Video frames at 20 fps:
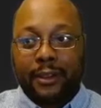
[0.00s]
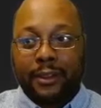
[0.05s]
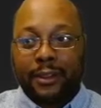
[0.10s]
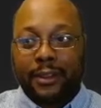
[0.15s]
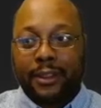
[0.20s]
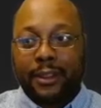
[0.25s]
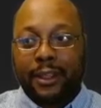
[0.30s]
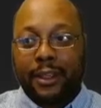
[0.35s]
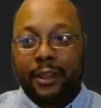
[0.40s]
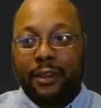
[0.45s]
can
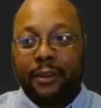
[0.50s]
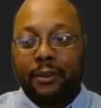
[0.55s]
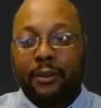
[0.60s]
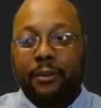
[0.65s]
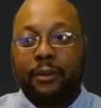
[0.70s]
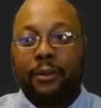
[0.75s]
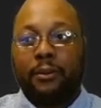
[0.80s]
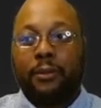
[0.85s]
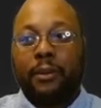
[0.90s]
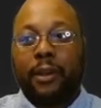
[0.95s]
see
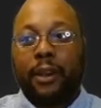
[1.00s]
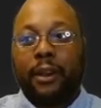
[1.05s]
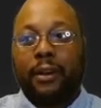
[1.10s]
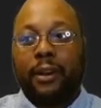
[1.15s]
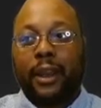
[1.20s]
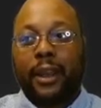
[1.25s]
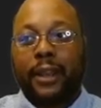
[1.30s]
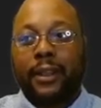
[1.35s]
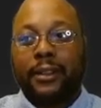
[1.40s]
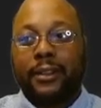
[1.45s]

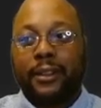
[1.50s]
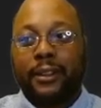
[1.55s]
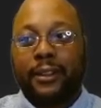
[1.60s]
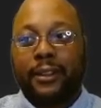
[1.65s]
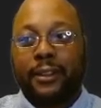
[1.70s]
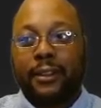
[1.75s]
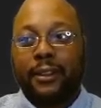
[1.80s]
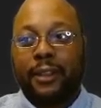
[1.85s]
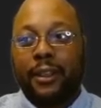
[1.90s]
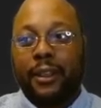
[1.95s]
where x
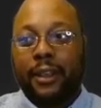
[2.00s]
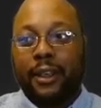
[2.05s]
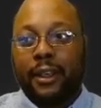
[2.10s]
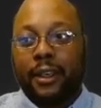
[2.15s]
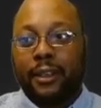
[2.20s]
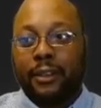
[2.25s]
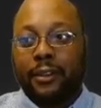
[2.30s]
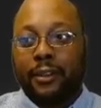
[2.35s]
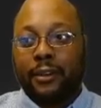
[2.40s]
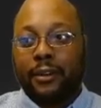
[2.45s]

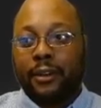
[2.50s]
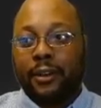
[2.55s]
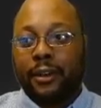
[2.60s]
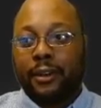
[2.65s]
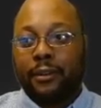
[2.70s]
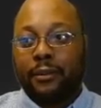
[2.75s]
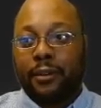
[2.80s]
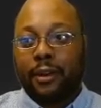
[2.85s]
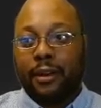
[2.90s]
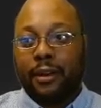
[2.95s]
is
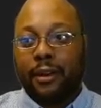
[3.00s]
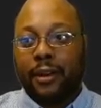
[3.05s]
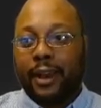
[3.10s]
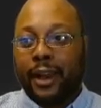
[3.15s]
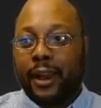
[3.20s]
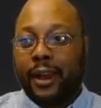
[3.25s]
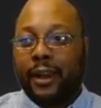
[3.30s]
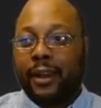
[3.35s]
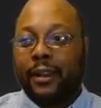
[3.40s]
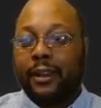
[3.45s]
going wrong
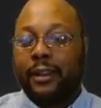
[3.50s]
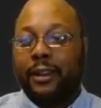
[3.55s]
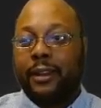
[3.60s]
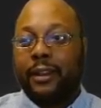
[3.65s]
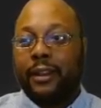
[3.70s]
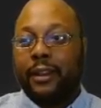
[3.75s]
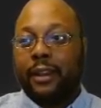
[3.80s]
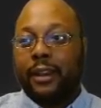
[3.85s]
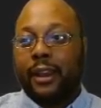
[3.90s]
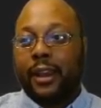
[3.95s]
at,
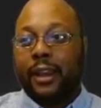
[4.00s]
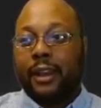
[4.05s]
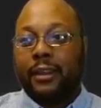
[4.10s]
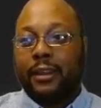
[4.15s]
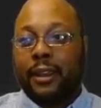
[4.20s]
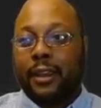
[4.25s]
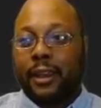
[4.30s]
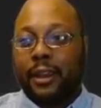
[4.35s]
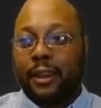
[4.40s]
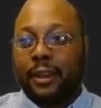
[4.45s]
and
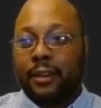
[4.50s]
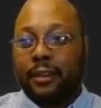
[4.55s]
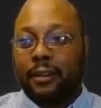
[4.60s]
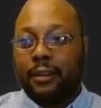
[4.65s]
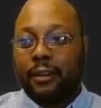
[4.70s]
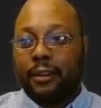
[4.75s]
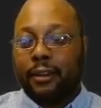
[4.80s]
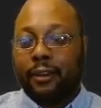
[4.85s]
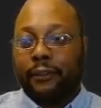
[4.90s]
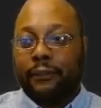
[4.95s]
then
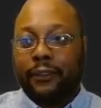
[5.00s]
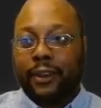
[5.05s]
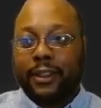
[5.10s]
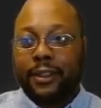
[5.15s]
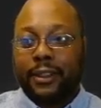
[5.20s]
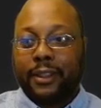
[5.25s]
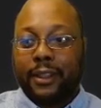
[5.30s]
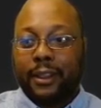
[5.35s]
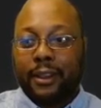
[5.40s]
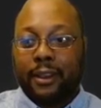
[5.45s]
you can
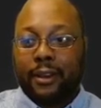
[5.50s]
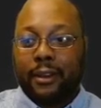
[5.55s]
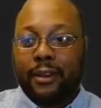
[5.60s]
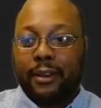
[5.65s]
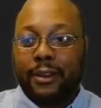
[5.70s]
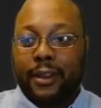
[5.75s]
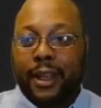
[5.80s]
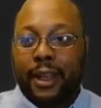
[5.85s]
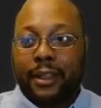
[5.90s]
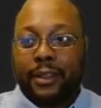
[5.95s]
fix it
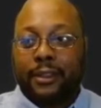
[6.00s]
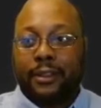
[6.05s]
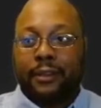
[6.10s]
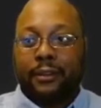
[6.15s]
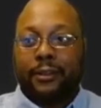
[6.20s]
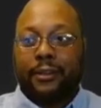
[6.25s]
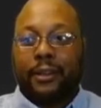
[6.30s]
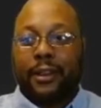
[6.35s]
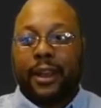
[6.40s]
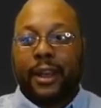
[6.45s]
on that
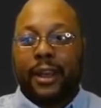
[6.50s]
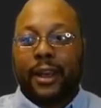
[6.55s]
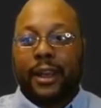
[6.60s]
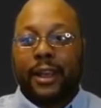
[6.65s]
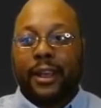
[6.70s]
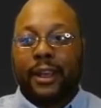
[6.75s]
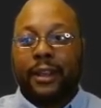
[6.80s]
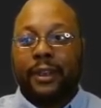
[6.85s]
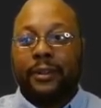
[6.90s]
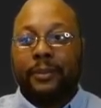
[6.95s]
certain
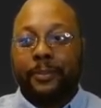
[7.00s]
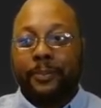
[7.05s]
line.